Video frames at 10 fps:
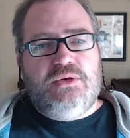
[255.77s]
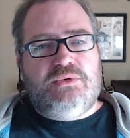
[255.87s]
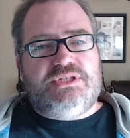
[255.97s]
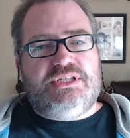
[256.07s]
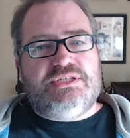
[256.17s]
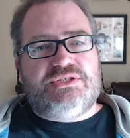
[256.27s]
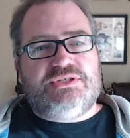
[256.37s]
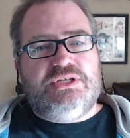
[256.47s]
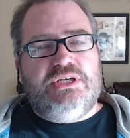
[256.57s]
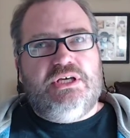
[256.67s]
which
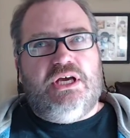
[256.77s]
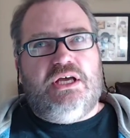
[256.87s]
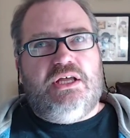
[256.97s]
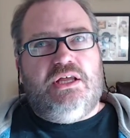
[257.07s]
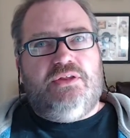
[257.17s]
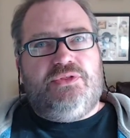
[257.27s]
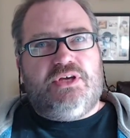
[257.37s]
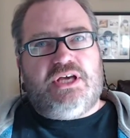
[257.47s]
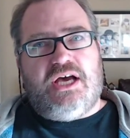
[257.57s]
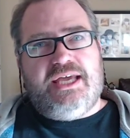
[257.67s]
is the
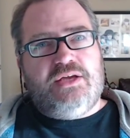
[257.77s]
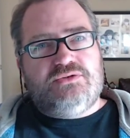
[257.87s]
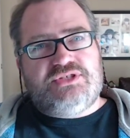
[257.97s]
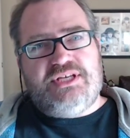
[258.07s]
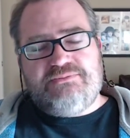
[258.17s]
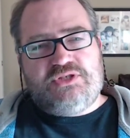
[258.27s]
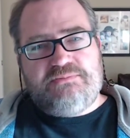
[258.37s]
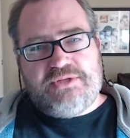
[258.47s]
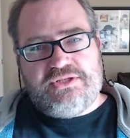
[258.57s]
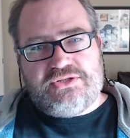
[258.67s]
guy who seems to
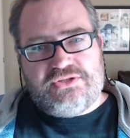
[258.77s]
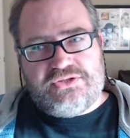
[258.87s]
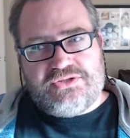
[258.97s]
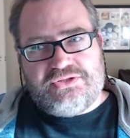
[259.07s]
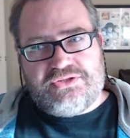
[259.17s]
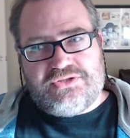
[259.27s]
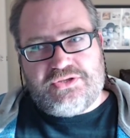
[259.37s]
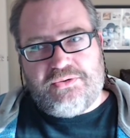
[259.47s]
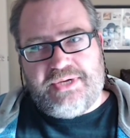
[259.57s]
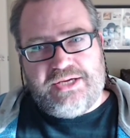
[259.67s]
be
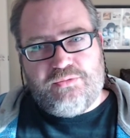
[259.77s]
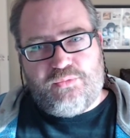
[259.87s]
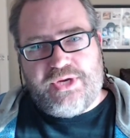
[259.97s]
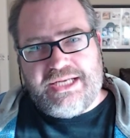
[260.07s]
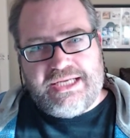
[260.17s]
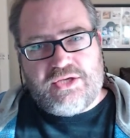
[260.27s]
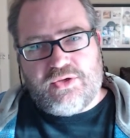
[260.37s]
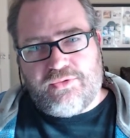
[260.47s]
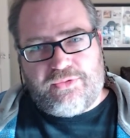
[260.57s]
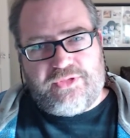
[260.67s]
doing really
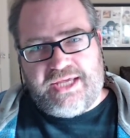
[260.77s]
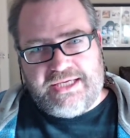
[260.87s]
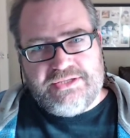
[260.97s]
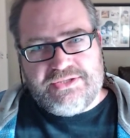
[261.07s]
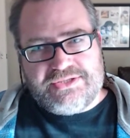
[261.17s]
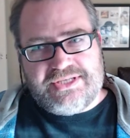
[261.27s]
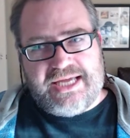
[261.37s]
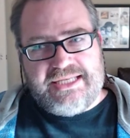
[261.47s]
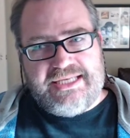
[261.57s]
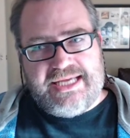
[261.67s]
good things,
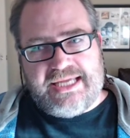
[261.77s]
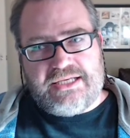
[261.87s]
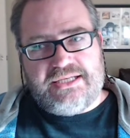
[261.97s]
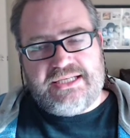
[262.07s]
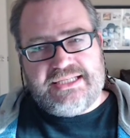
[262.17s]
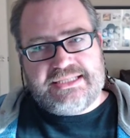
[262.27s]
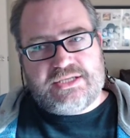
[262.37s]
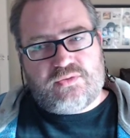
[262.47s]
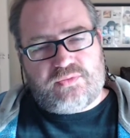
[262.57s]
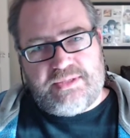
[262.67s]
and yet he's
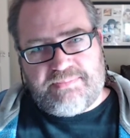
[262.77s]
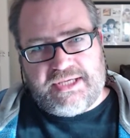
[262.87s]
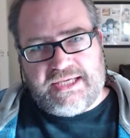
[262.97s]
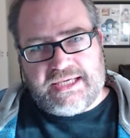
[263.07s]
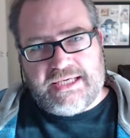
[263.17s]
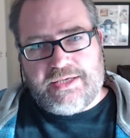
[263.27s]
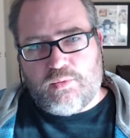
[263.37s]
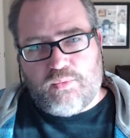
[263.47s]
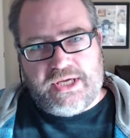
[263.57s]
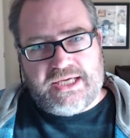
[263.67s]
creepy and a little
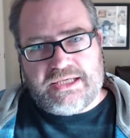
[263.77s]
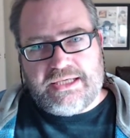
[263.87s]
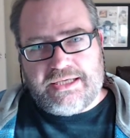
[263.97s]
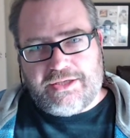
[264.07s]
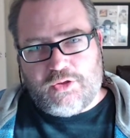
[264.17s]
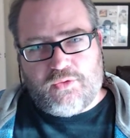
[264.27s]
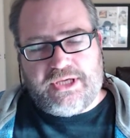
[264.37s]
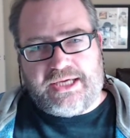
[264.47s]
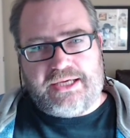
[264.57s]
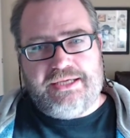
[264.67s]
weird and a little
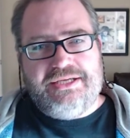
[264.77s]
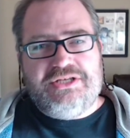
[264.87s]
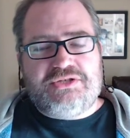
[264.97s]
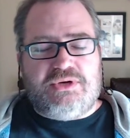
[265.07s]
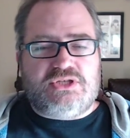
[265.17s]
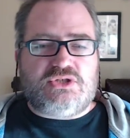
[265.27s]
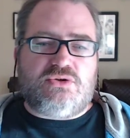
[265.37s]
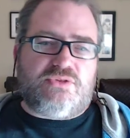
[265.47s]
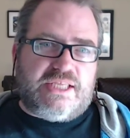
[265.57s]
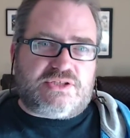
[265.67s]
annoying. So I just
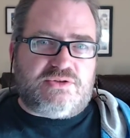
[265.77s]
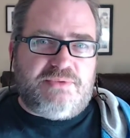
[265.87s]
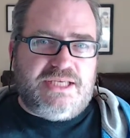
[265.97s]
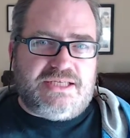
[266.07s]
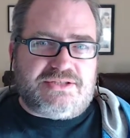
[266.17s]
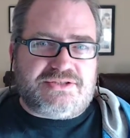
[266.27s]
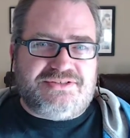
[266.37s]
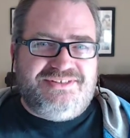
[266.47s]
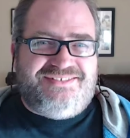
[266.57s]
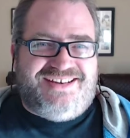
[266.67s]
thought that's who he is,
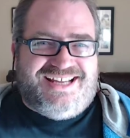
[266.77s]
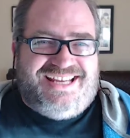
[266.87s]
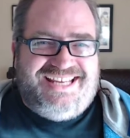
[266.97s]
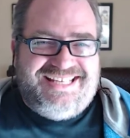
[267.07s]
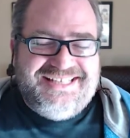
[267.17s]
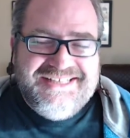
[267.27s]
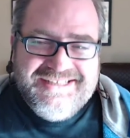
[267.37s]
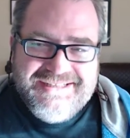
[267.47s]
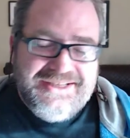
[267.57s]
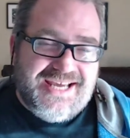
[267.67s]
right?
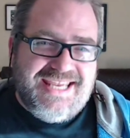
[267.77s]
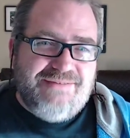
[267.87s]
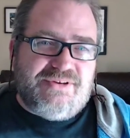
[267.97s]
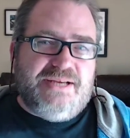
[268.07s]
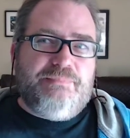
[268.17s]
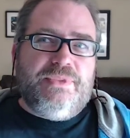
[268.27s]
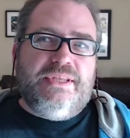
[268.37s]
Naively.